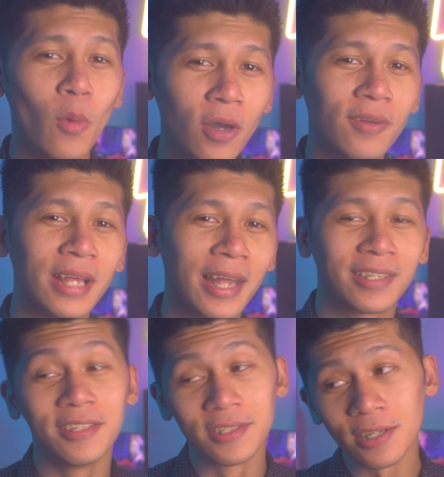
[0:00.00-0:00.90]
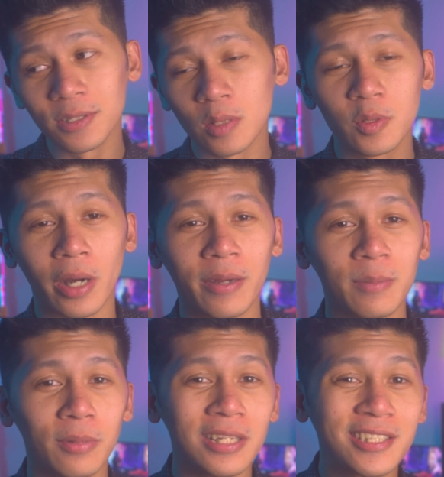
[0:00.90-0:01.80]
more of that, consider
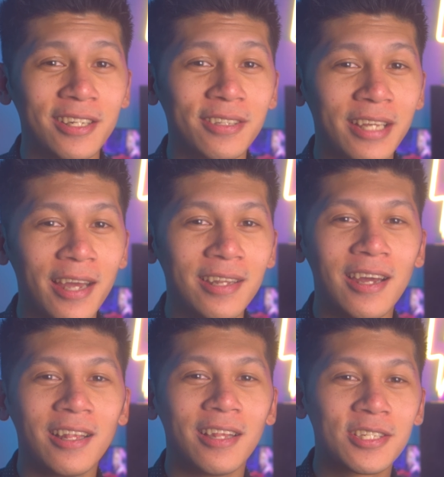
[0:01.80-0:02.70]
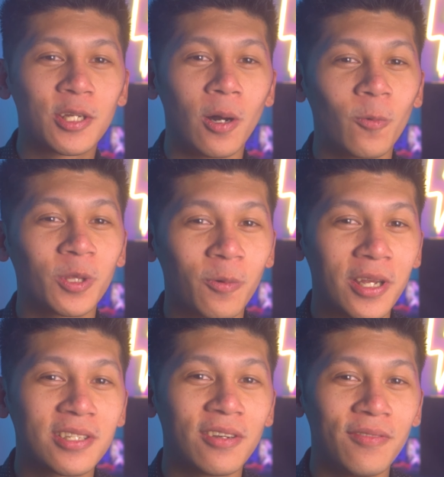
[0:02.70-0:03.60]
subscribing, but until then, let's go on with the
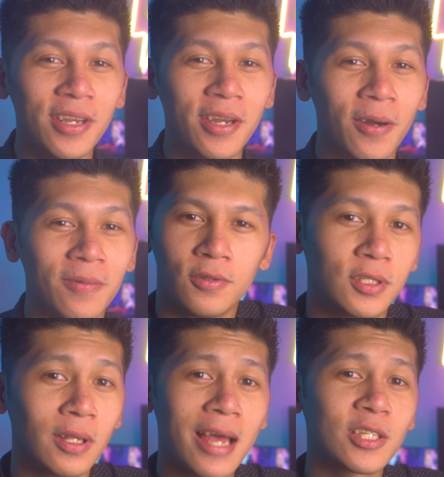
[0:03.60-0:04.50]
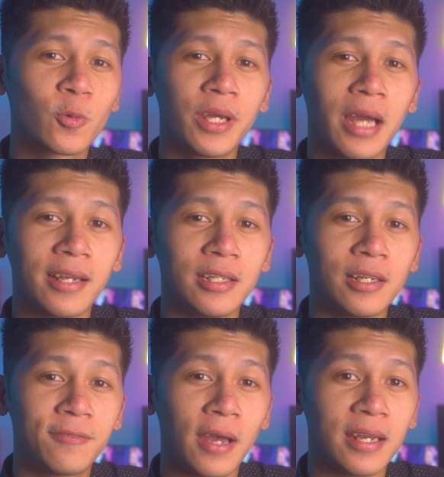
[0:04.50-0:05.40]
rest of the video. So last week I did
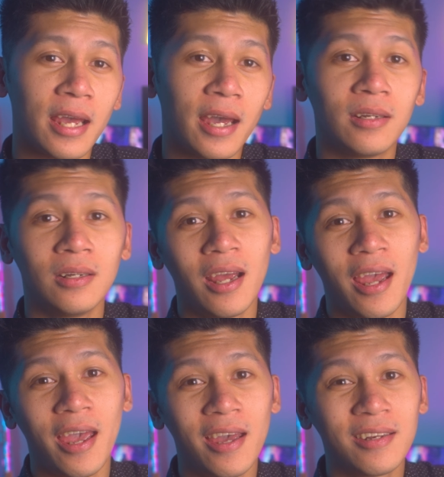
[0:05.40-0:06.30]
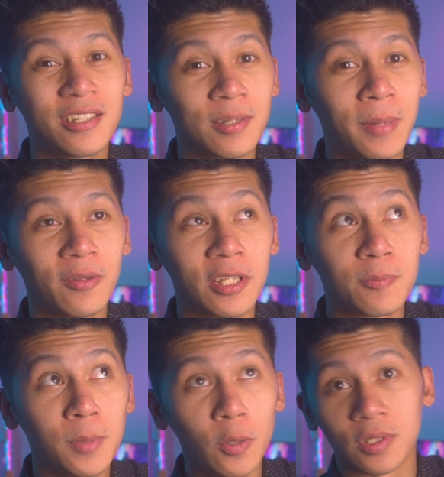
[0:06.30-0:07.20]
a fan ad, and it's about
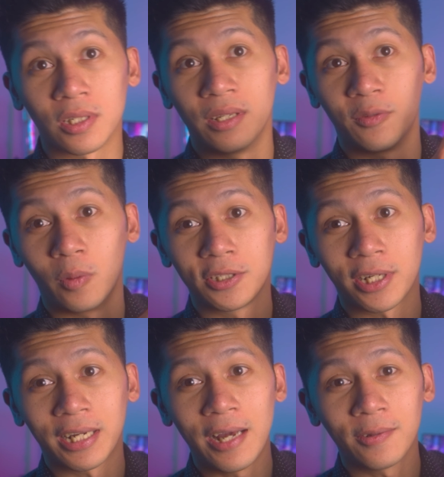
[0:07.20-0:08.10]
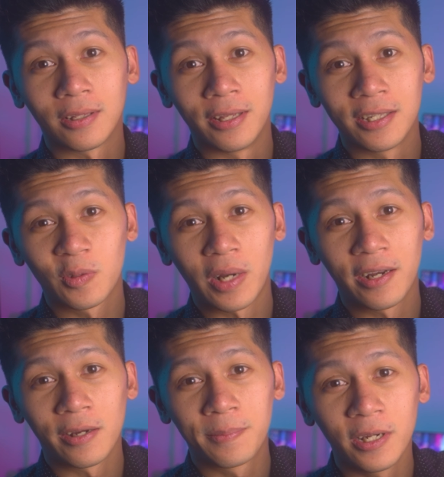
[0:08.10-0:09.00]
these boots. If you want to check it out, the link's
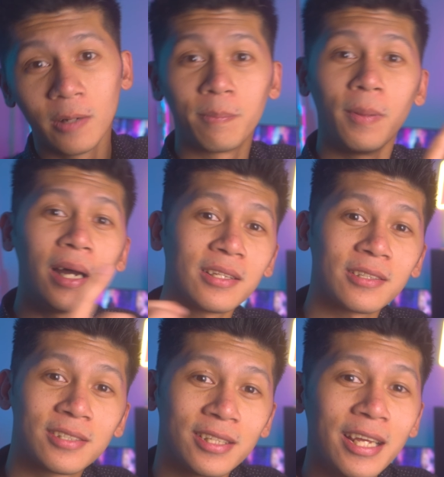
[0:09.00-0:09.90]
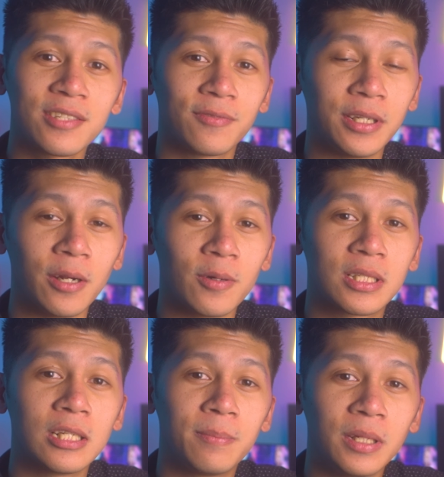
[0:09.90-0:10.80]
right up here, but today's video is
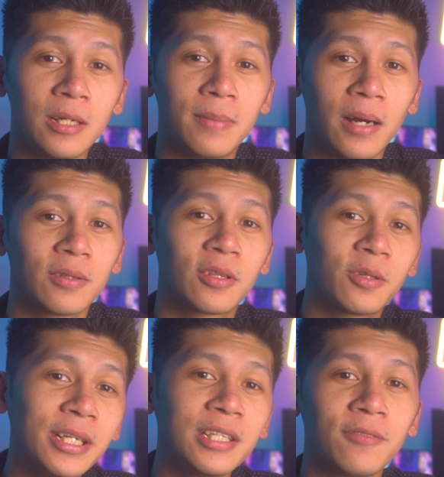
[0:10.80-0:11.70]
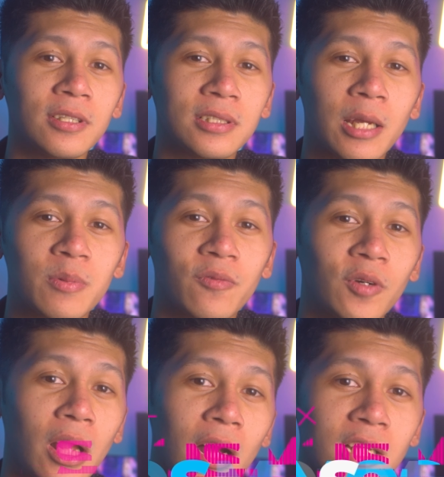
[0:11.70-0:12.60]
gonna be about 3 different tips
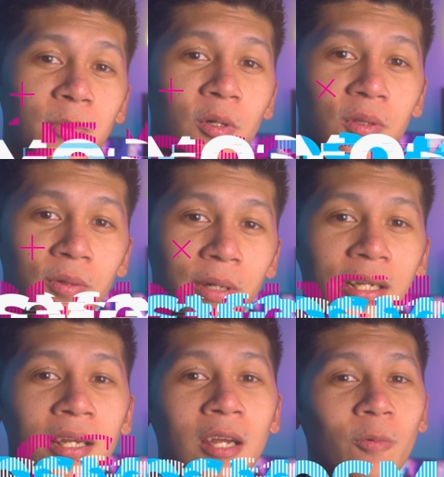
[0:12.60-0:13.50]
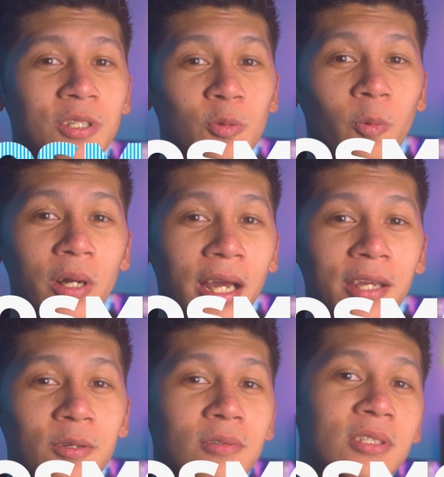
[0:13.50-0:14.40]
for Osmo 3, which is what I
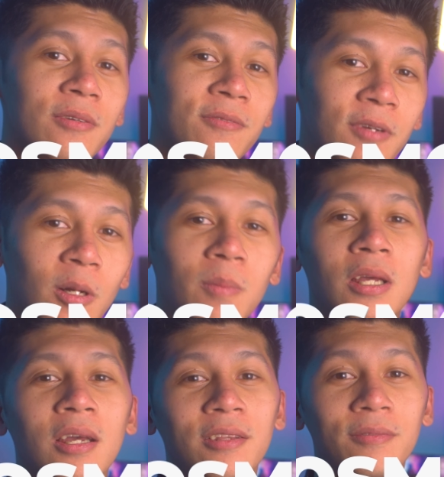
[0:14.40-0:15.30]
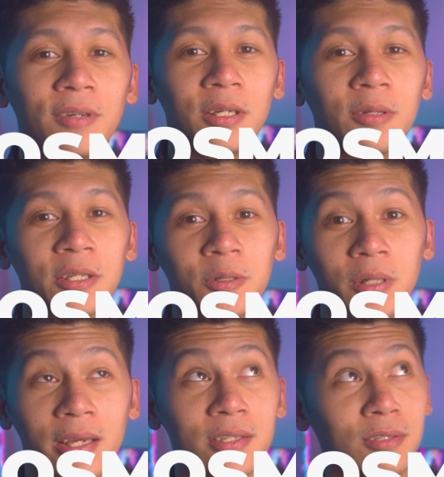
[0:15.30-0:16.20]
use to film the video that you
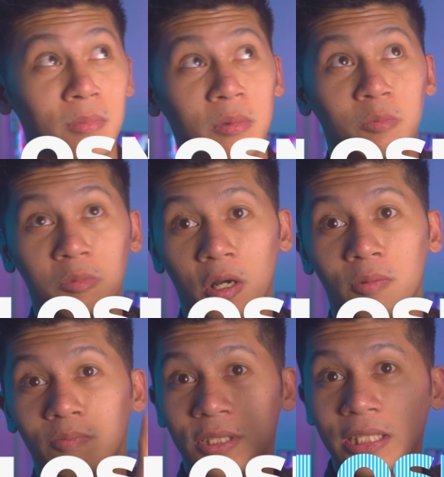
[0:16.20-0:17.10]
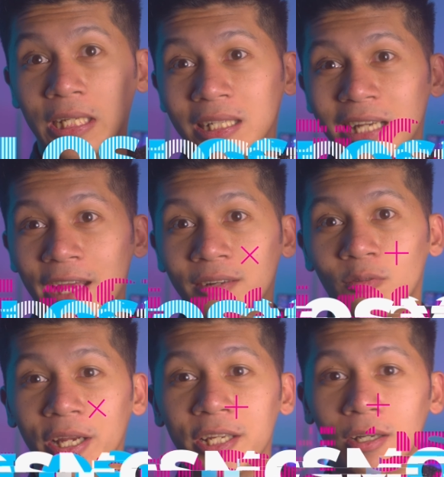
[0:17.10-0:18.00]
guys are seeing kind
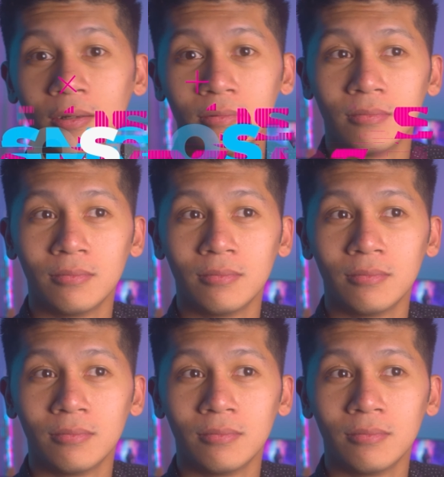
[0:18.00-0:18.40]
of right here.